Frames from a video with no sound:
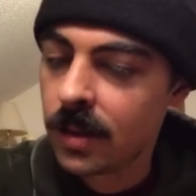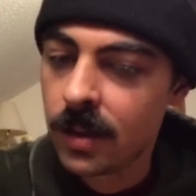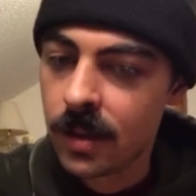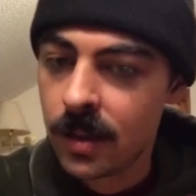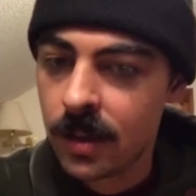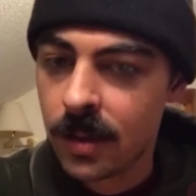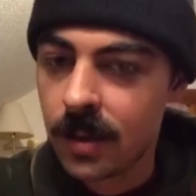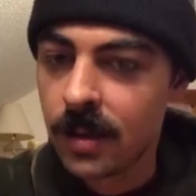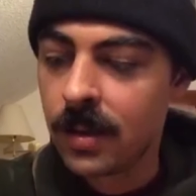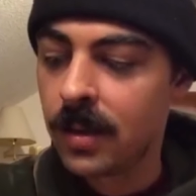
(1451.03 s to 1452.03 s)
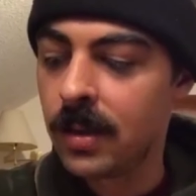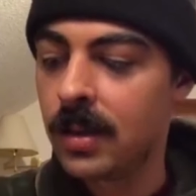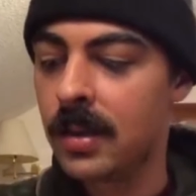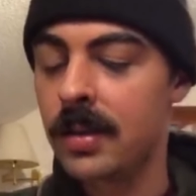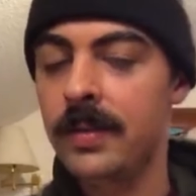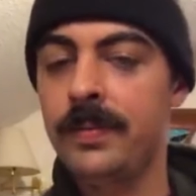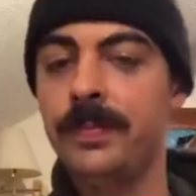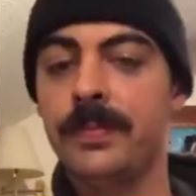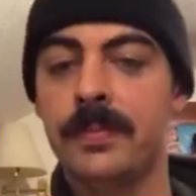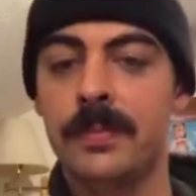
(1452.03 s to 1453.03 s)

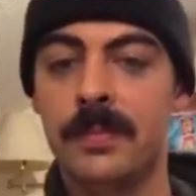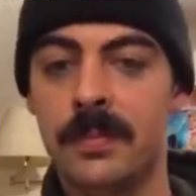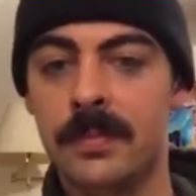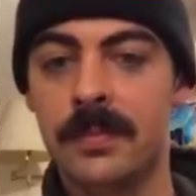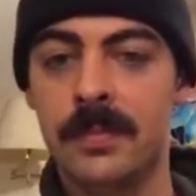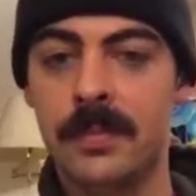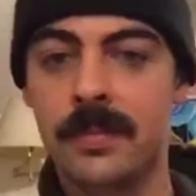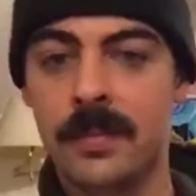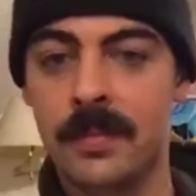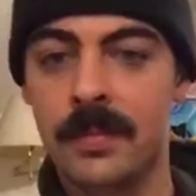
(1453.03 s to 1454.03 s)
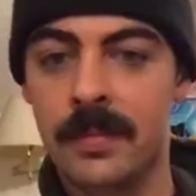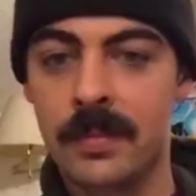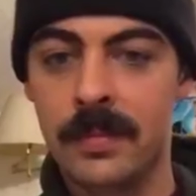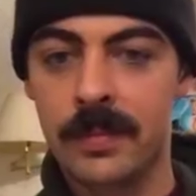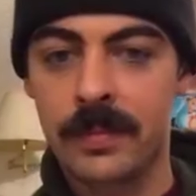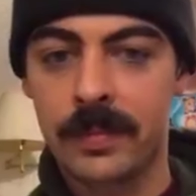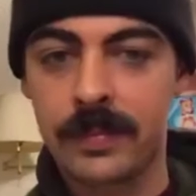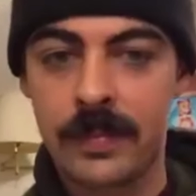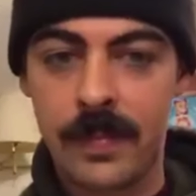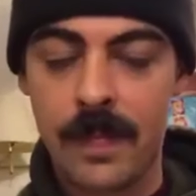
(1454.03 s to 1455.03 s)
No one is speaking in this clip.